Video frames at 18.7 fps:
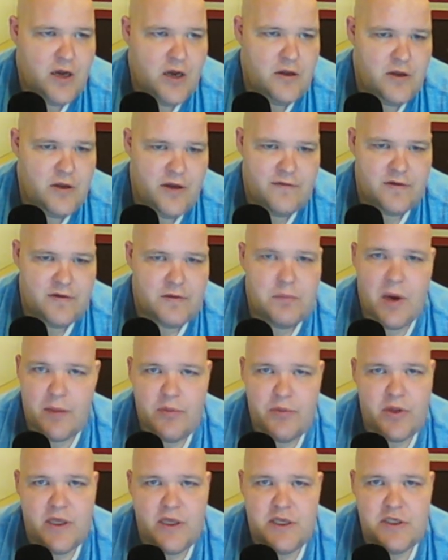you have a
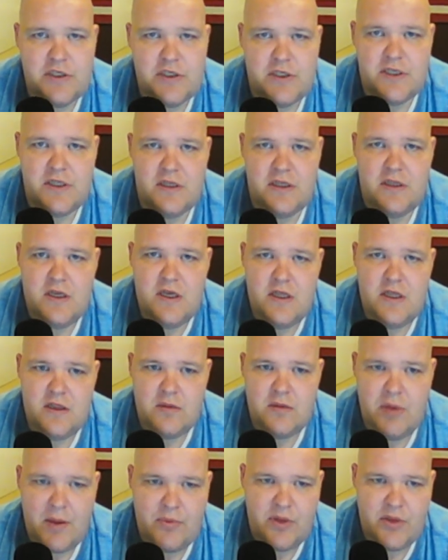population, and the
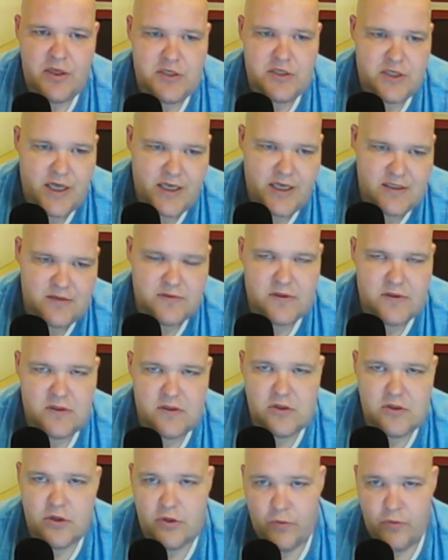population has a
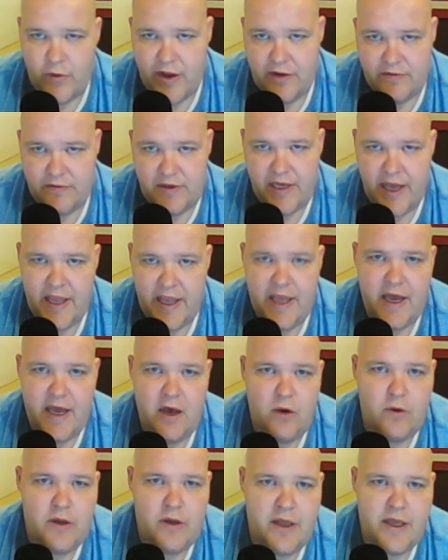certain rate of die
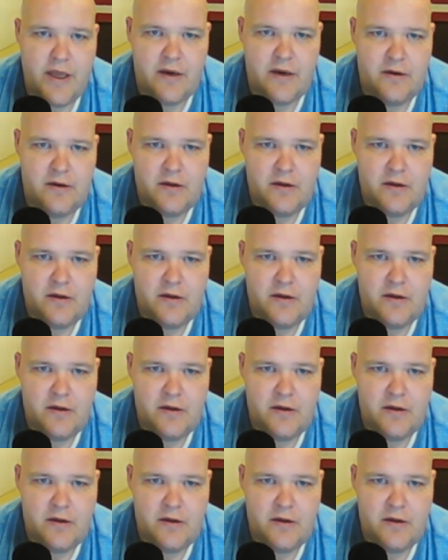out and